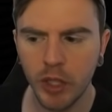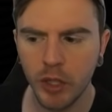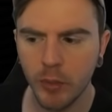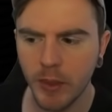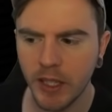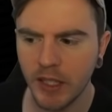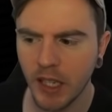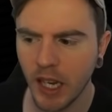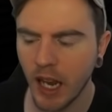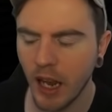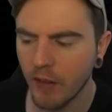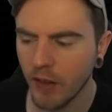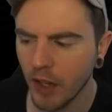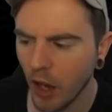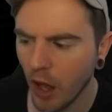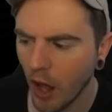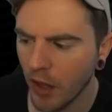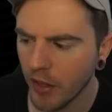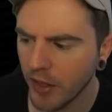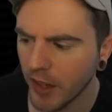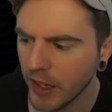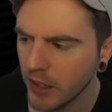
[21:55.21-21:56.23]
Which means I have a
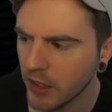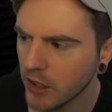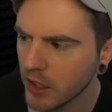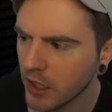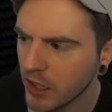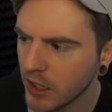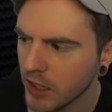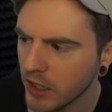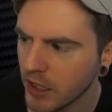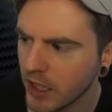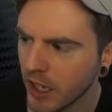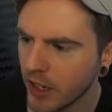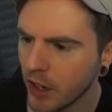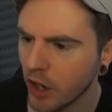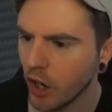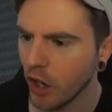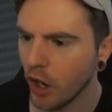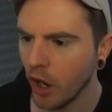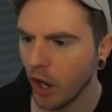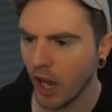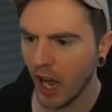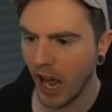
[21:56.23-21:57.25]
lot of things to
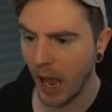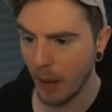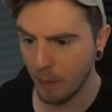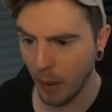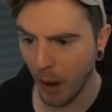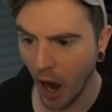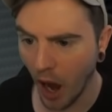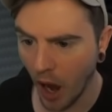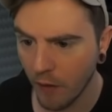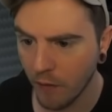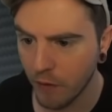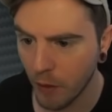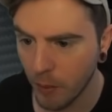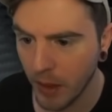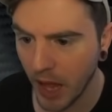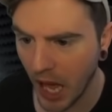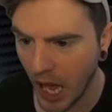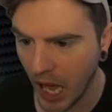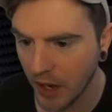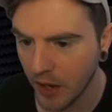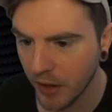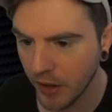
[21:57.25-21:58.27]
consider apart from
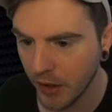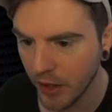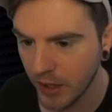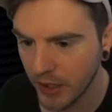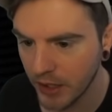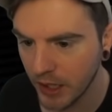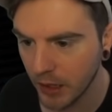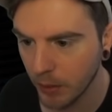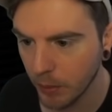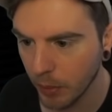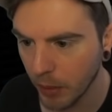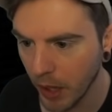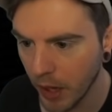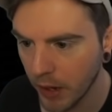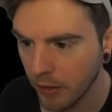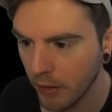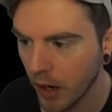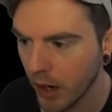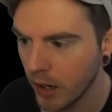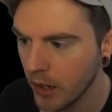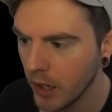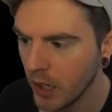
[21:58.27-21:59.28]
the hand that is in play,
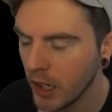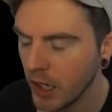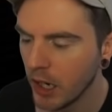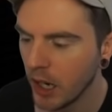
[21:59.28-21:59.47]
right?